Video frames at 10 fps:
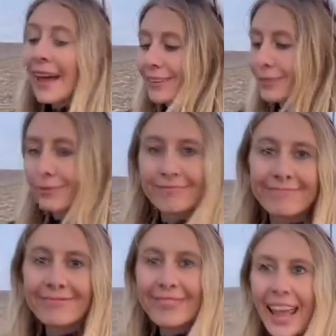yeah,
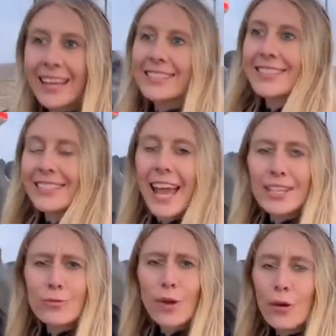nice
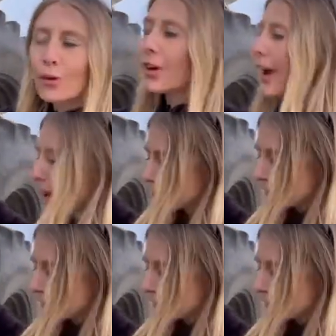row crop